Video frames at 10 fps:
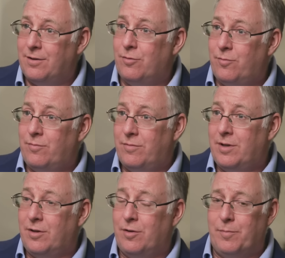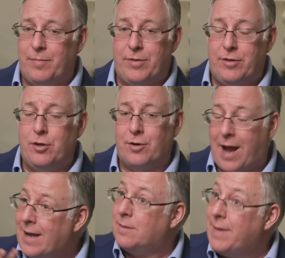your
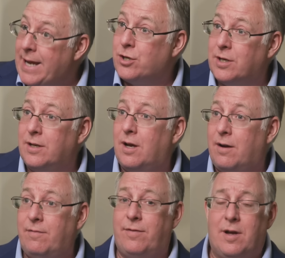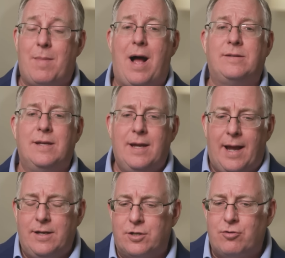condemnation of Hamas
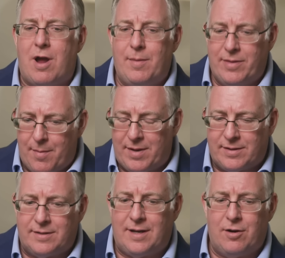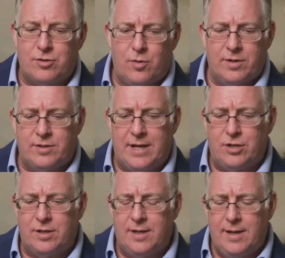and describing them as a terrorist
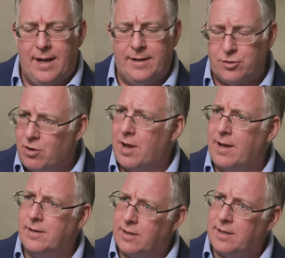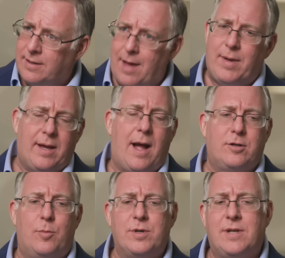organization and condemning
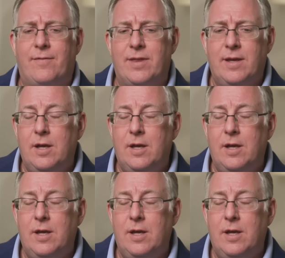October 7th.